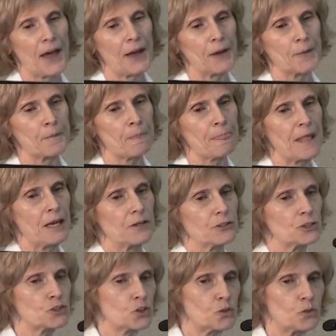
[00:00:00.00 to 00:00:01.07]
Um,
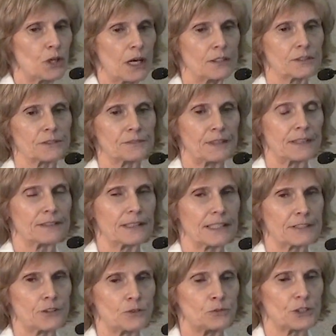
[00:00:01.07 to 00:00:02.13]
so uh,
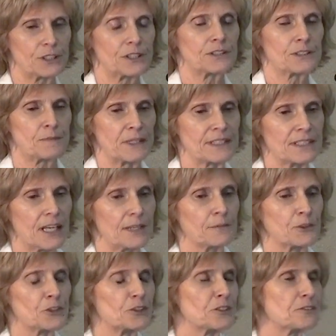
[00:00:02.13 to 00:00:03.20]
I don't want to spend
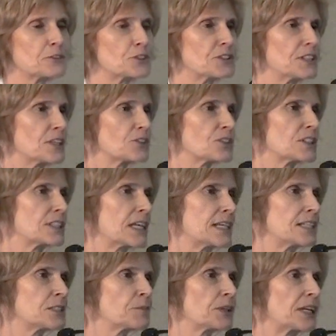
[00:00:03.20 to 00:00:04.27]
time on, on the first thousand
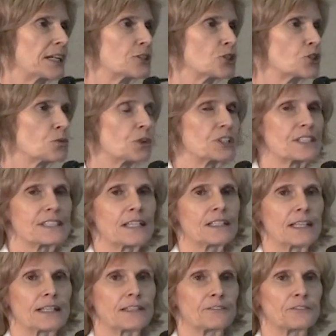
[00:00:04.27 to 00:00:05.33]
days, but I just want to say
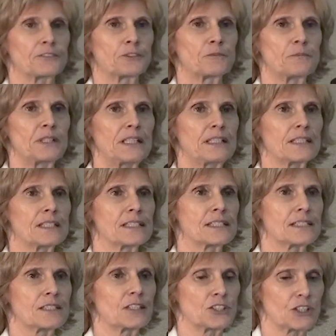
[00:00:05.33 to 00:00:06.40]
that for me, this
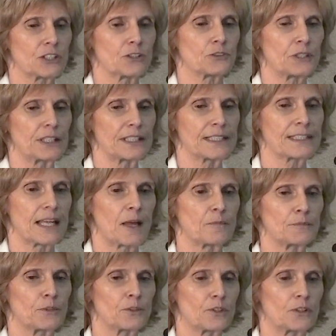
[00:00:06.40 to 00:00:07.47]
is such a great
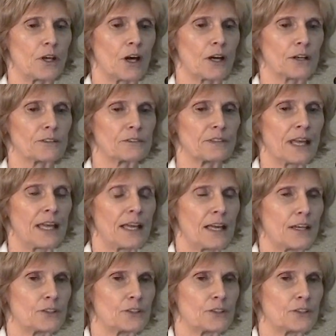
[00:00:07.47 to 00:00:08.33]
example of